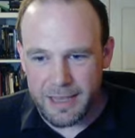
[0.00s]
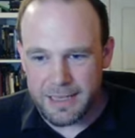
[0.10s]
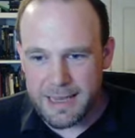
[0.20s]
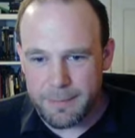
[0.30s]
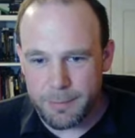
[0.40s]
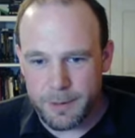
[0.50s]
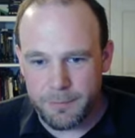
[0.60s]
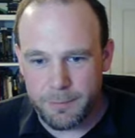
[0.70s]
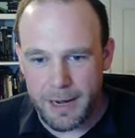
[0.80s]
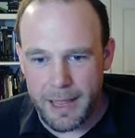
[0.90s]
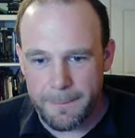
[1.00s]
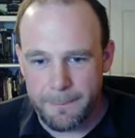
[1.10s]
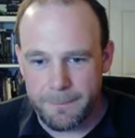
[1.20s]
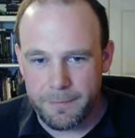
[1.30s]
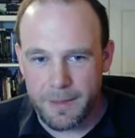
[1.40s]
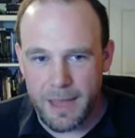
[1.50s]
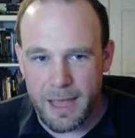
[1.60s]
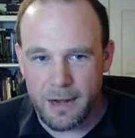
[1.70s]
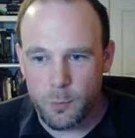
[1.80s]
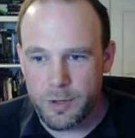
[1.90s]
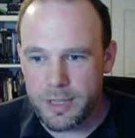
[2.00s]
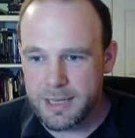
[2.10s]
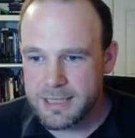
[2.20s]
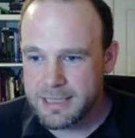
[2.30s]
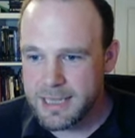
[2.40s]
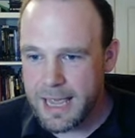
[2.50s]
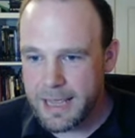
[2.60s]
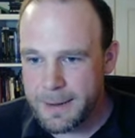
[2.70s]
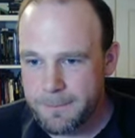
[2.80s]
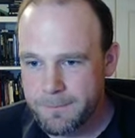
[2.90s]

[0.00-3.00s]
example of play. And we're going to say,